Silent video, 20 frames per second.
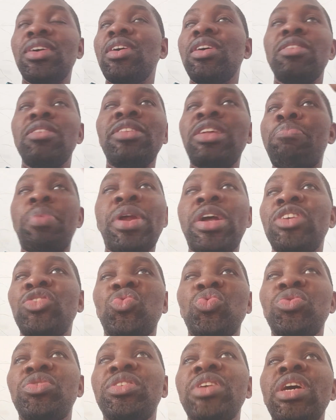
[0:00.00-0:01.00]
the parents
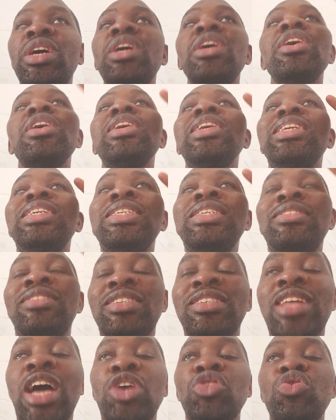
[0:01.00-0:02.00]
will say, is
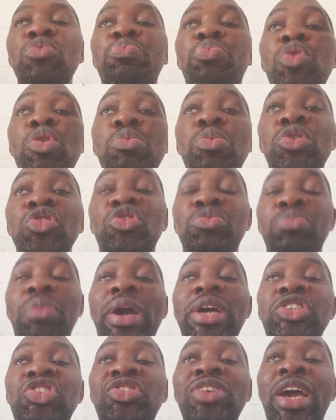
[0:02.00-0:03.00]
either you promote
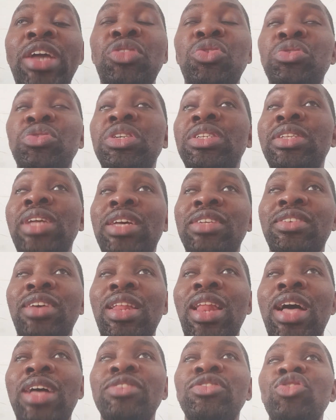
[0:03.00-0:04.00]
my child to the next
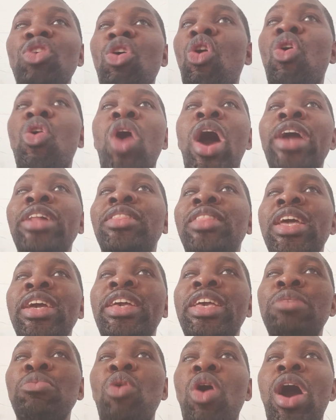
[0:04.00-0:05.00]
class or I take
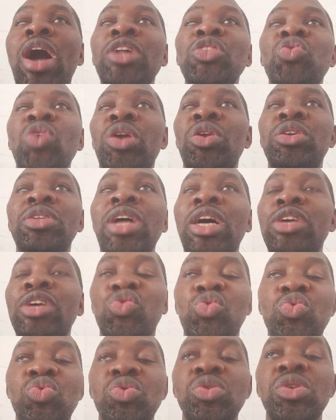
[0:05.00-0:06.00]
him or her to another
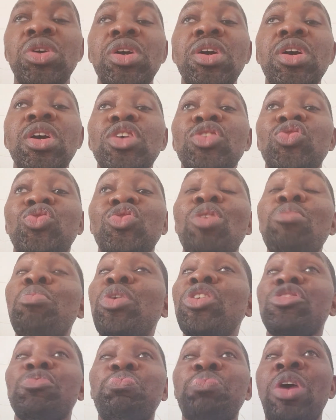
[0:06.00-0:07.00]
school. So
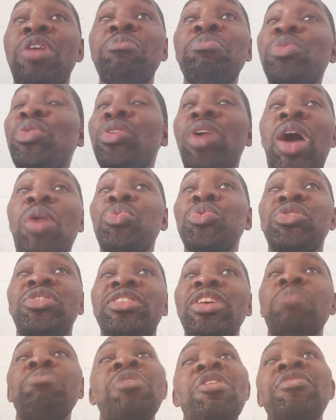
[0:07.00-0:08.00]
most I would
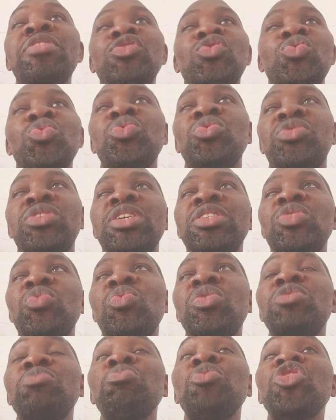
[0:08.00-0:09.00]
say private schools
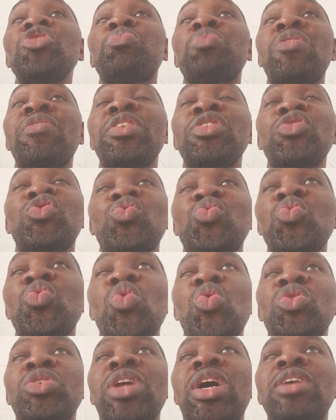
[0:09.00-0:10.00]
anyways, most private
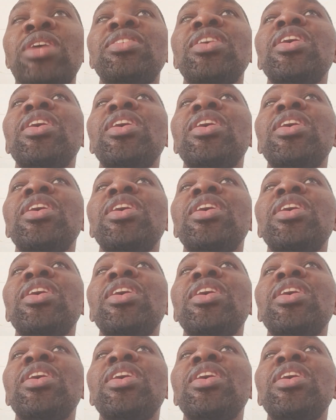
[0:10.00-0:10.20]
school owners,